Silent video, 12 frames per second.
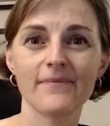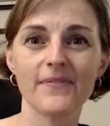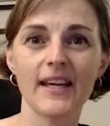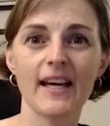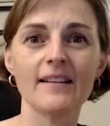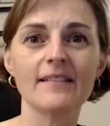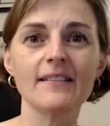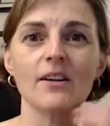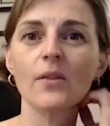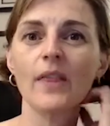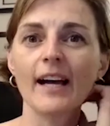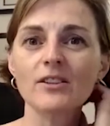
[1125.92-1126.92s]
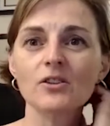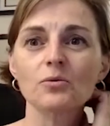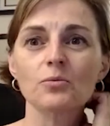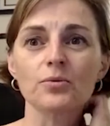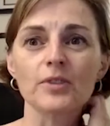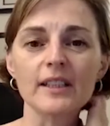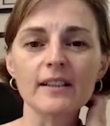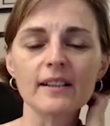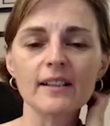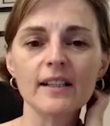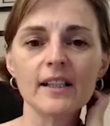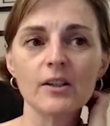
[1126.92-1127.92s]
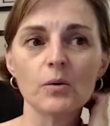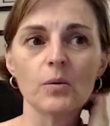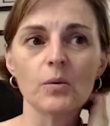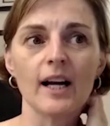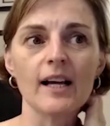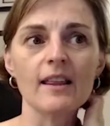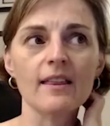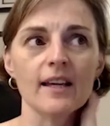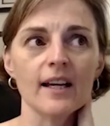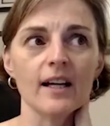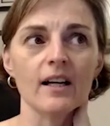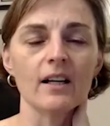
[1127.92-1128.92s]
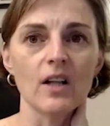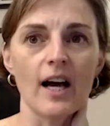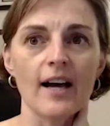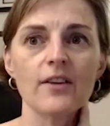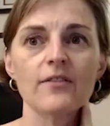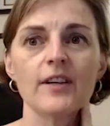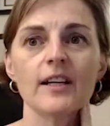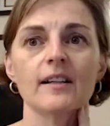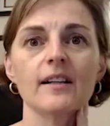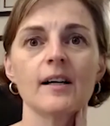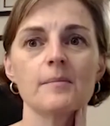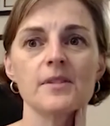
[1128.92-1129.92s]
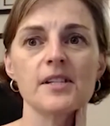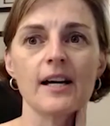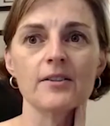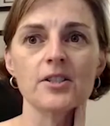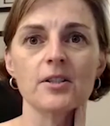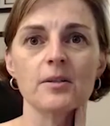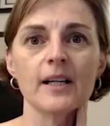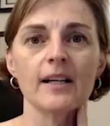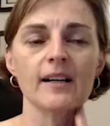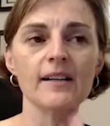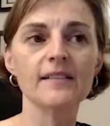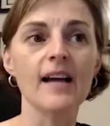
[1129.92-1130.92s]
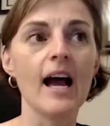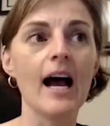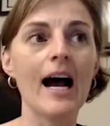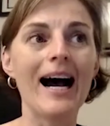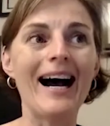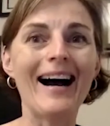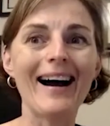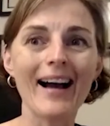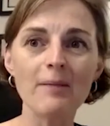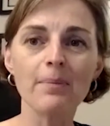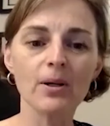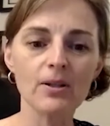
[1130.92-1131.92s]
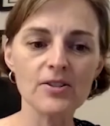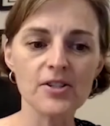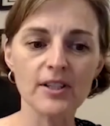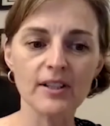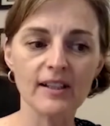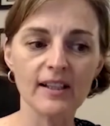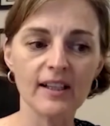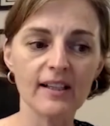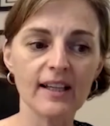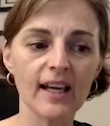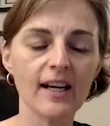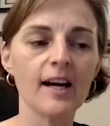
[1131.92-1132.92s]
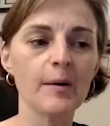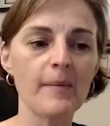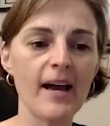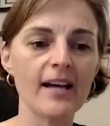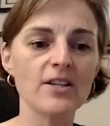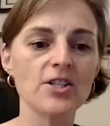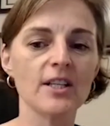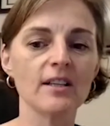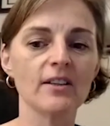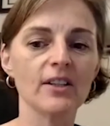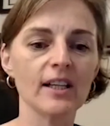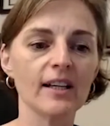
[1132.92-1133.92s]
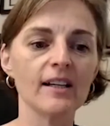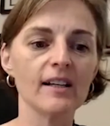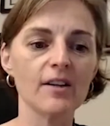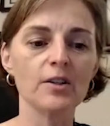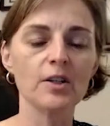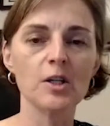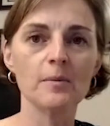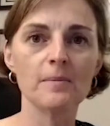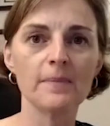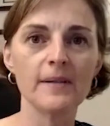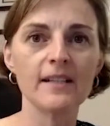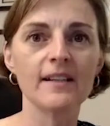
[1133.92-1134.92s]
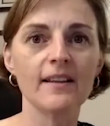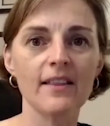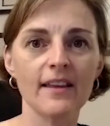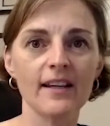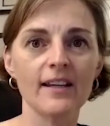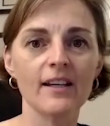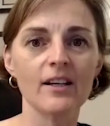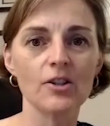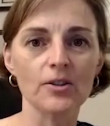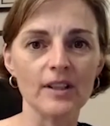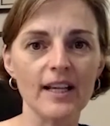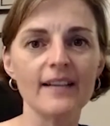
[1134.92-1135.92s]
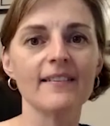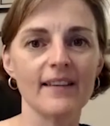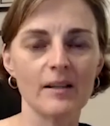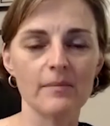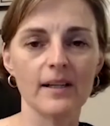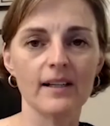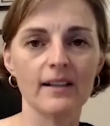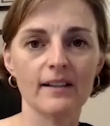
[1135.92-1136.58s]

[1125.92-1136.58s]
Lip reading: And so that's really what I think a lot of it comes down to, because I personally cannot imagine looking at another human being and thinking you're less than me